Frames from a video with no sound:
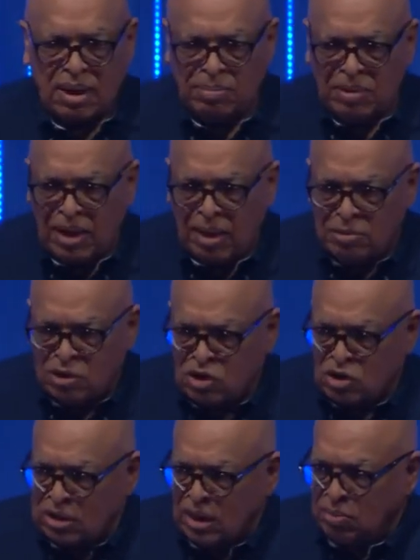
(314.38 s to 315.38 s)
not being able to
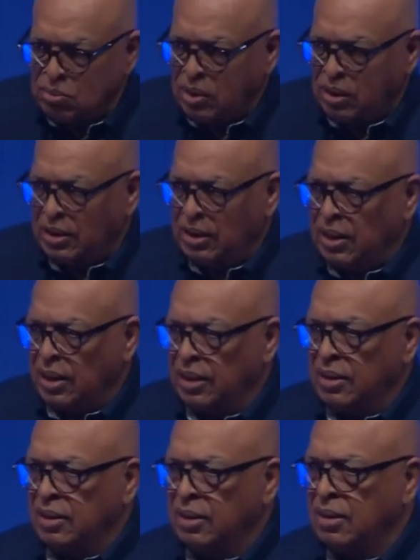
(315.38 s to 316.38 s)
sleep well at
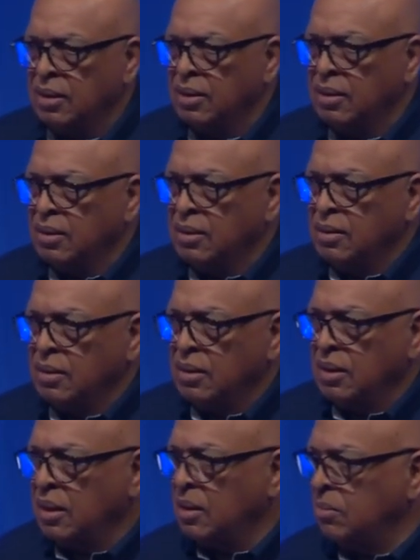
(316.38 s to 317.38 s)
night,
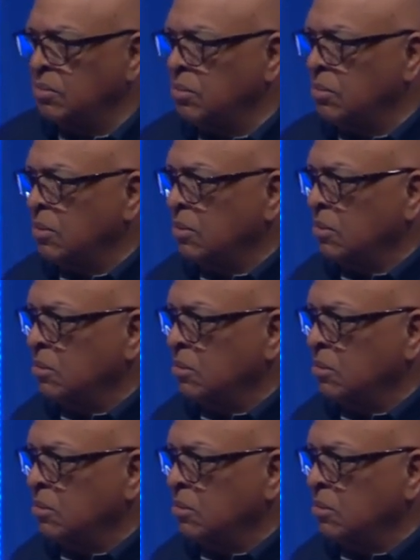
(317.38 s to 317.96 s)
um,